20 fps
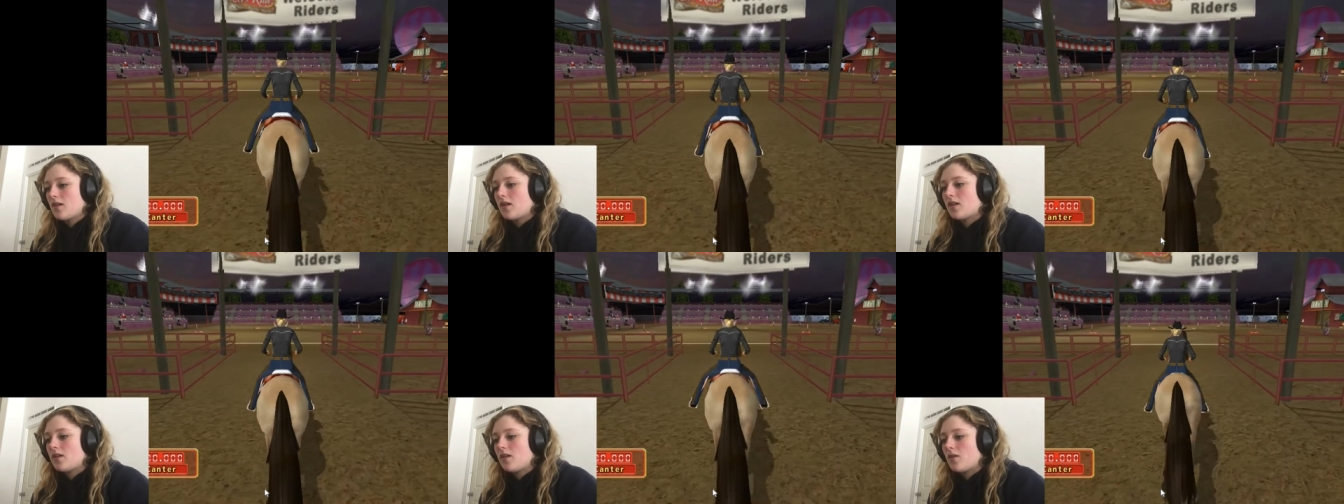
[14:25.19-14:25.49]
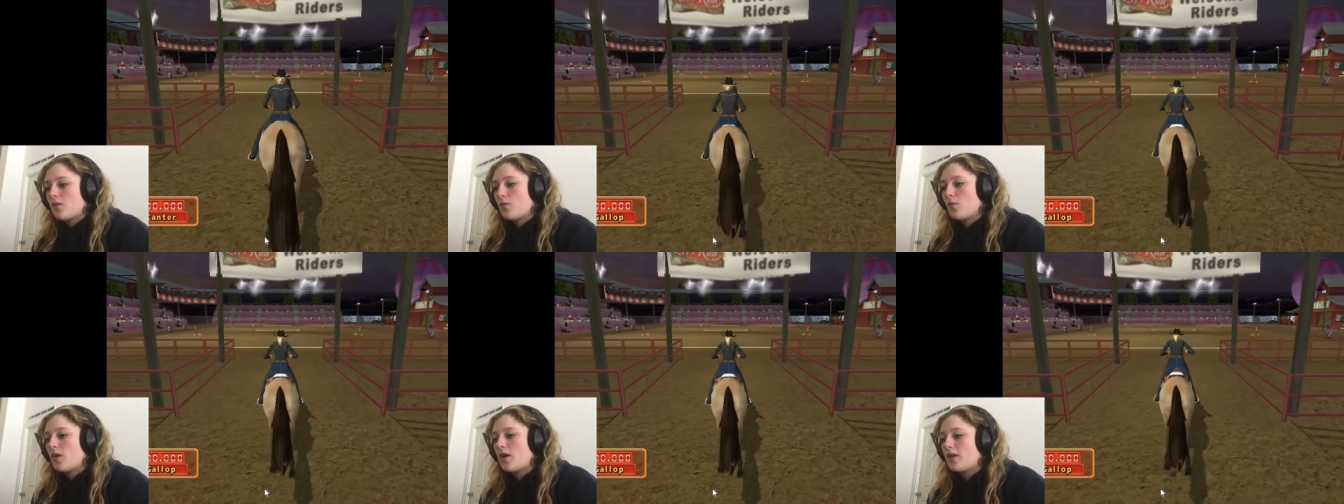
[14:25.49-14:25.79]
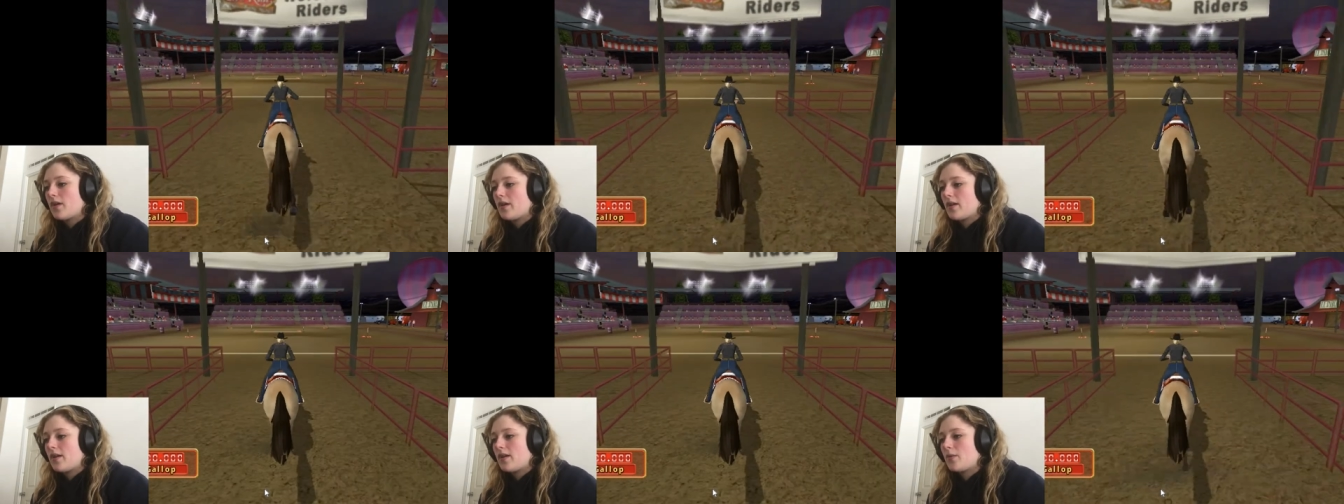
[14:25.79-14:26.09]
I don't know
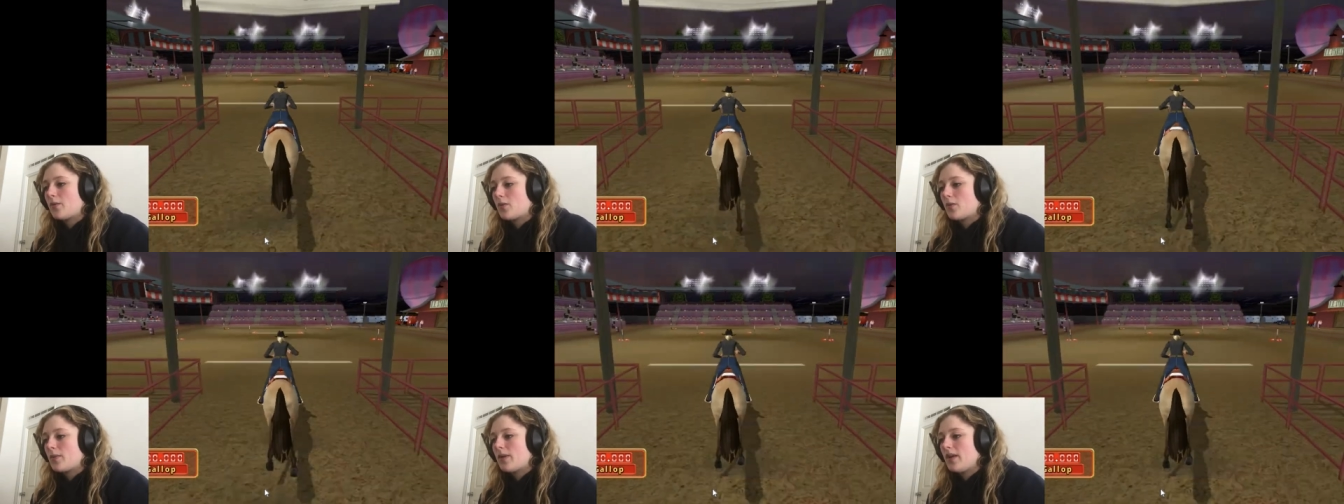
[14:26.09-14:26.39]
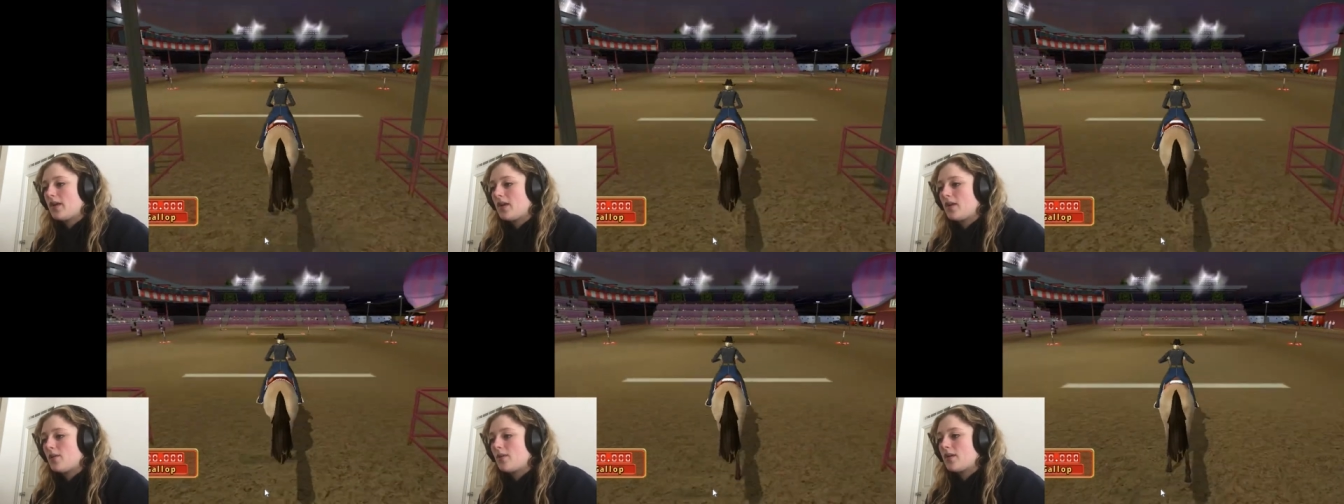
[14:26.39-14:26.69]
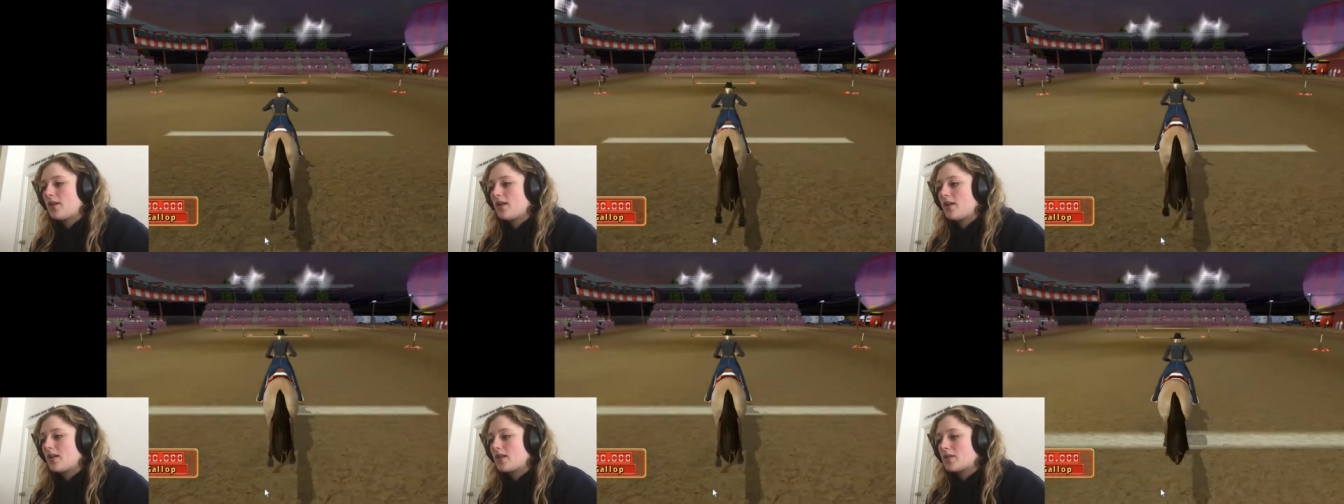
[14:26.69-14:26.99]
what he will be
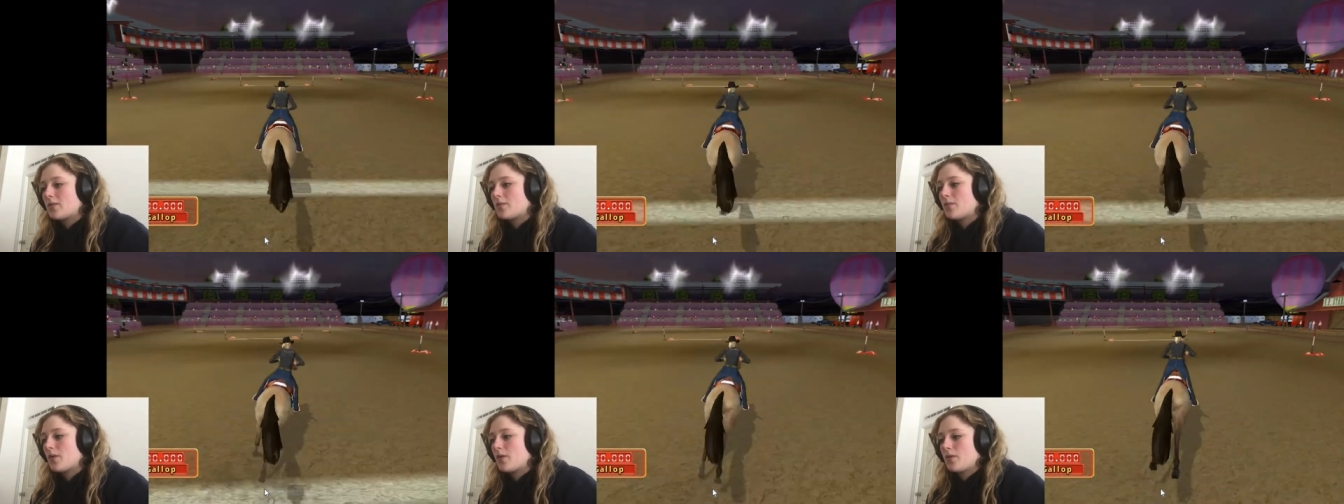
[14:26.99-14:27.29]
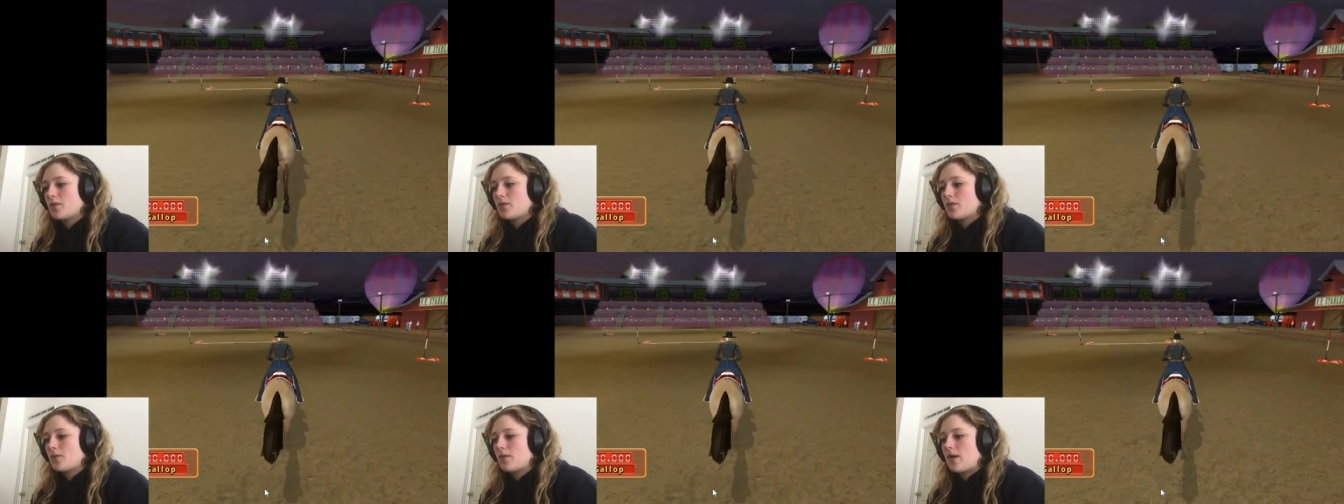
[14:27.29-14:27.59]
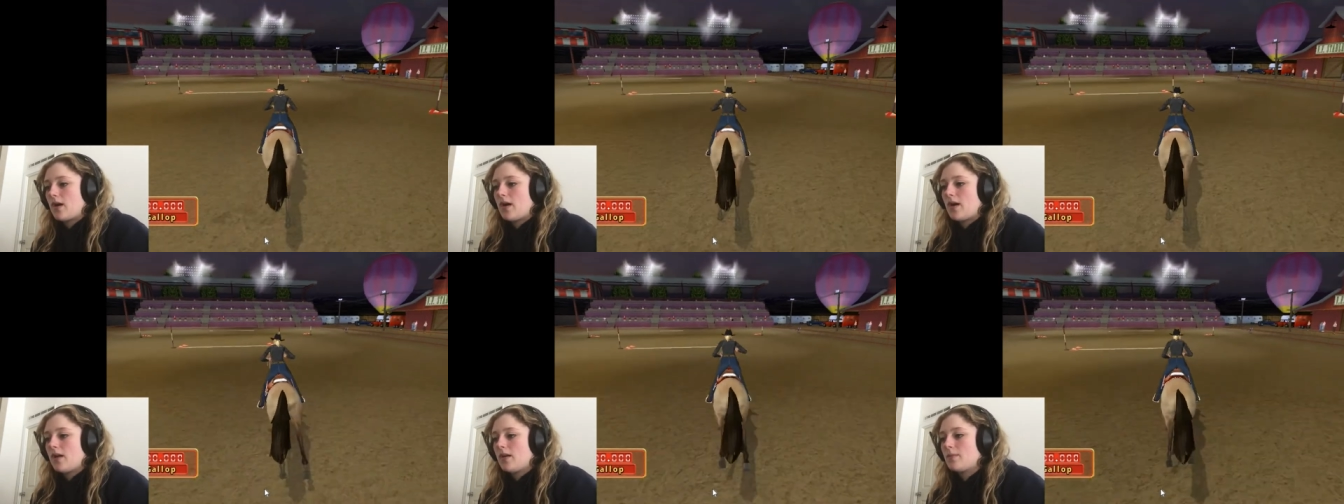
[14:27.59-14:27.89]
when he gets broke to
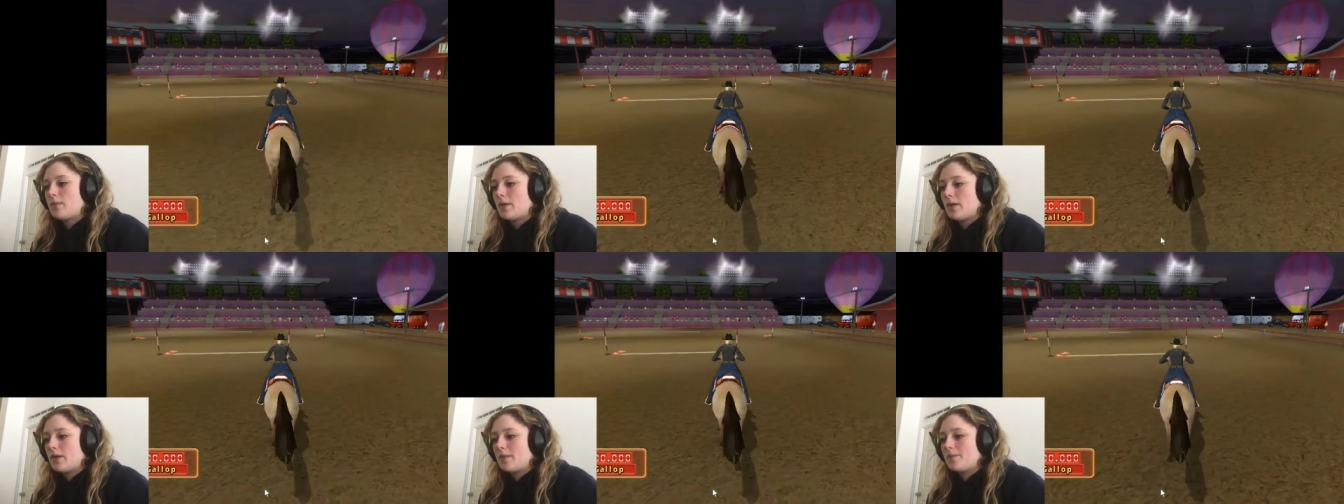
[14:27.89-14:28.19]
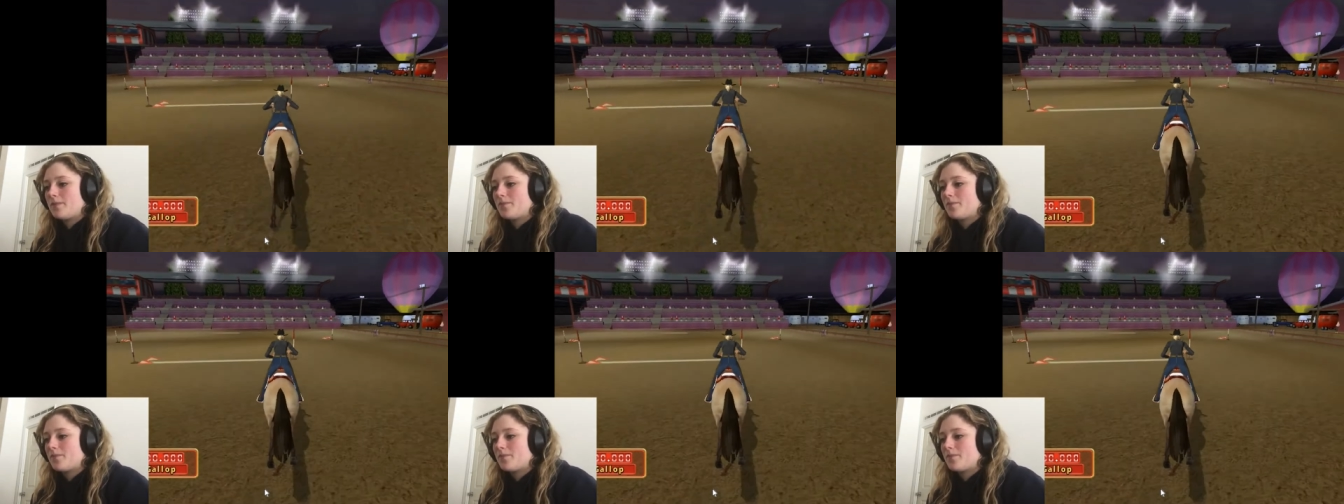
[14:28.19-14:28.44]
ride, but